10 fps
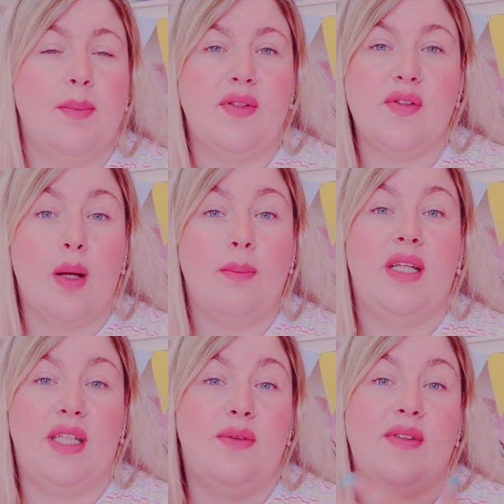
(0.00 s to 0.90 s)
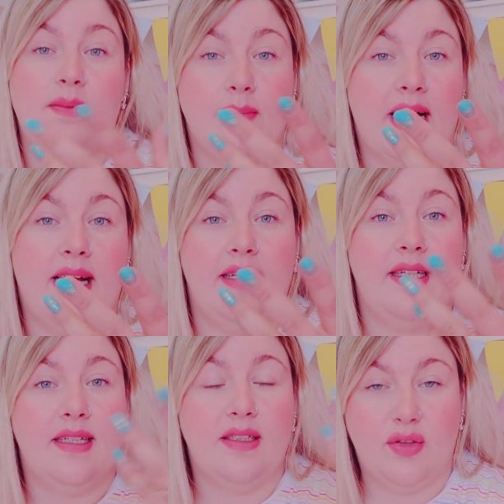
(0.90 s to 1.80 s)
but it's normally using my
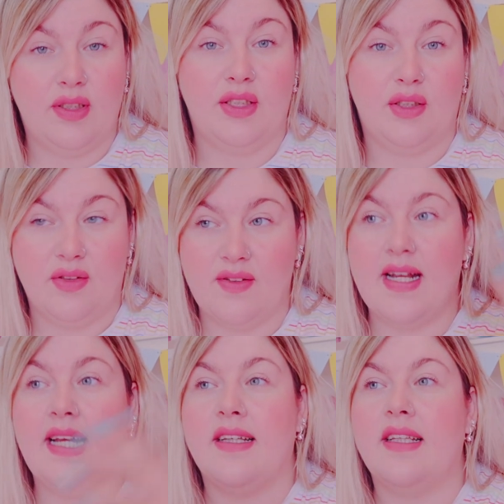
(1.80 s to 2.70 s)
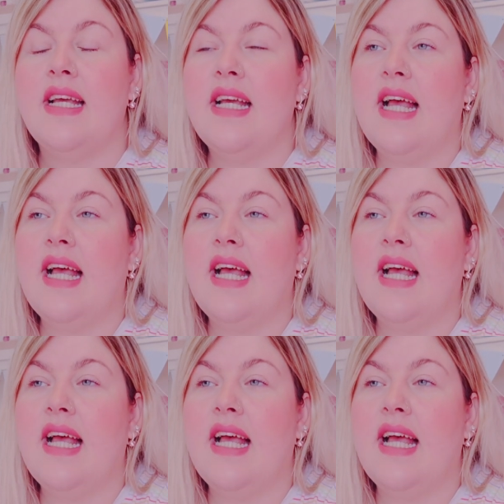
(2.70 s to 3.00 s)
traditional style,